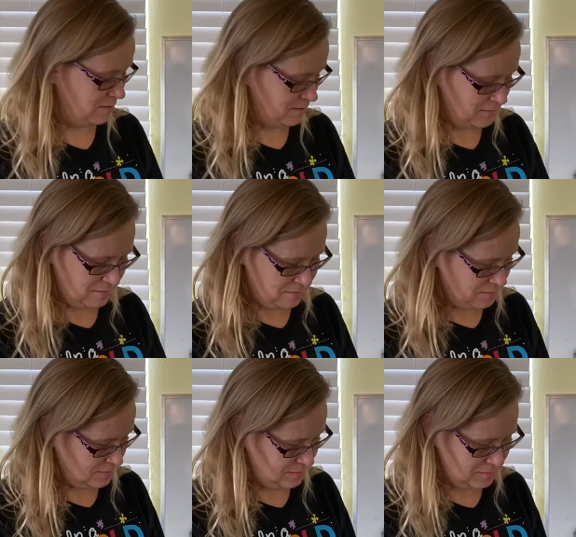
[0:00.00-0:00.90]

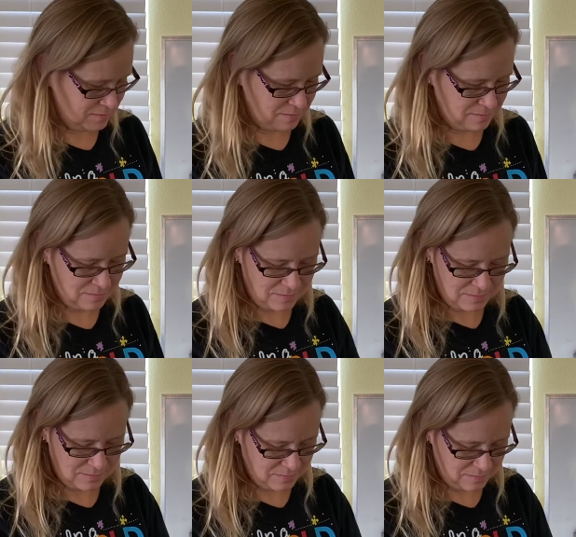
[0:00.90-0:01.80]

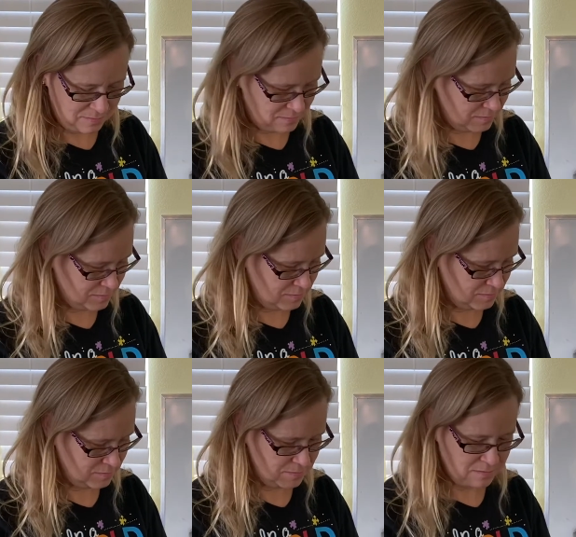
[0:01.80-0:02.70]

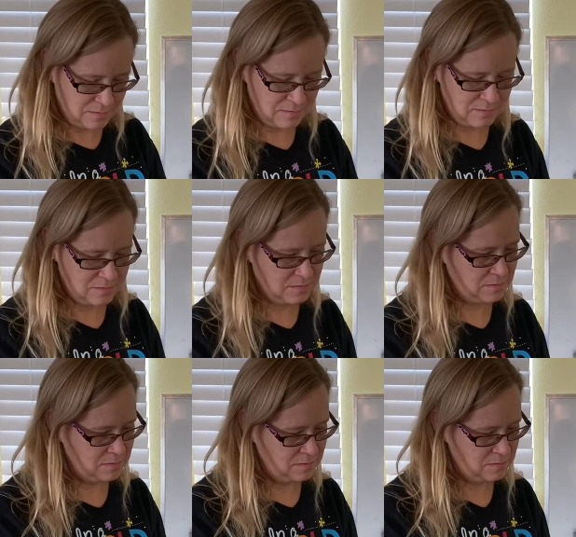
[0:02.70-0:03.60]

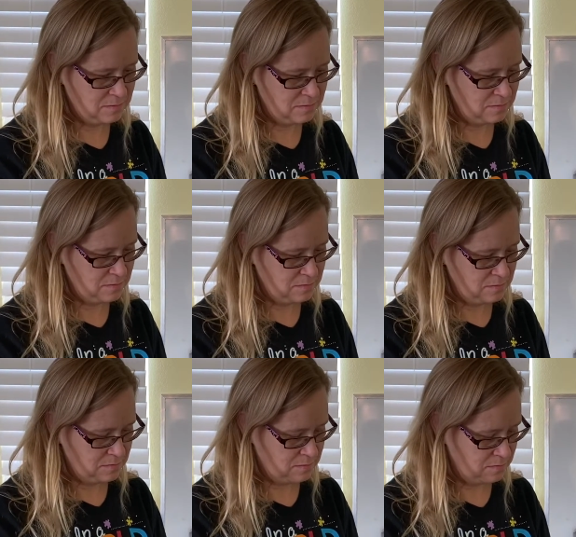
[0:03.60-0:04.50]

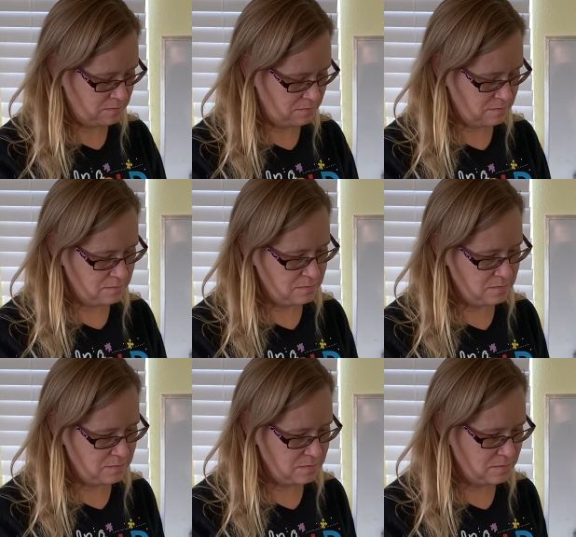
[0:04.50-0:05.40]

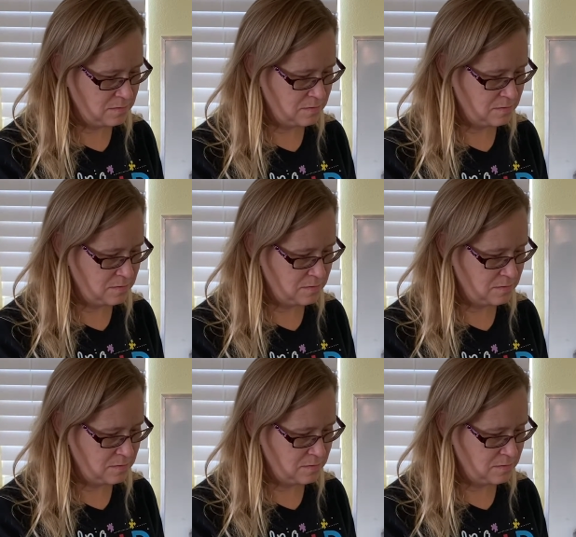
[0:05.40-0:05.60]
No one is speaking in this clip.